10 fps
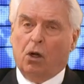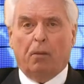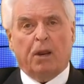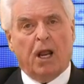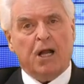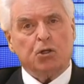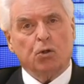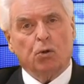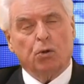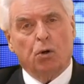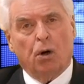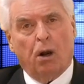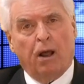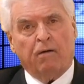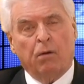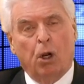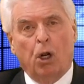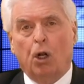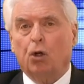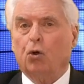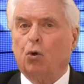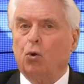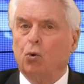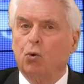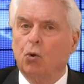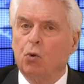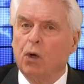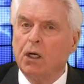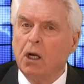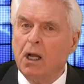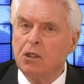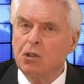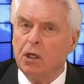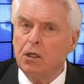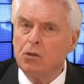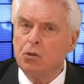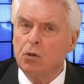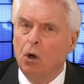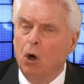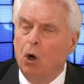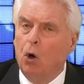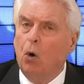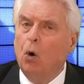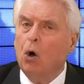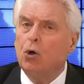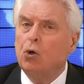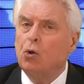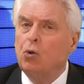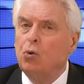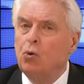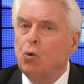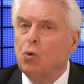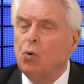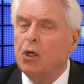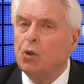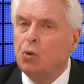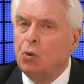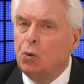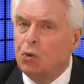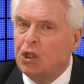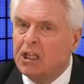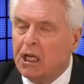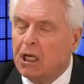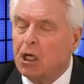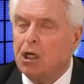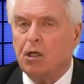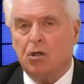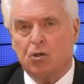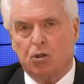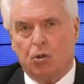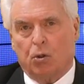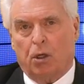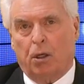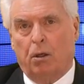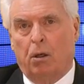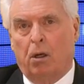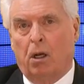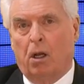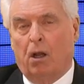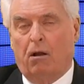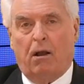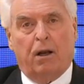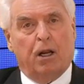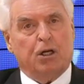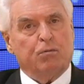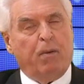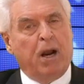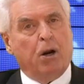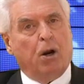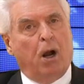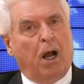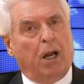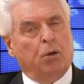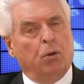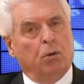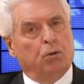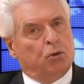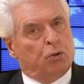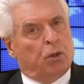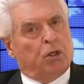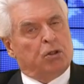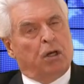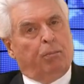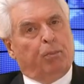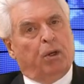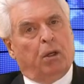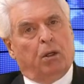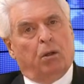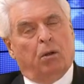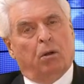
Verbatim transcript: Let me ask you in your life do you do what God says? Or do you do what you think is good and expect God to accept it.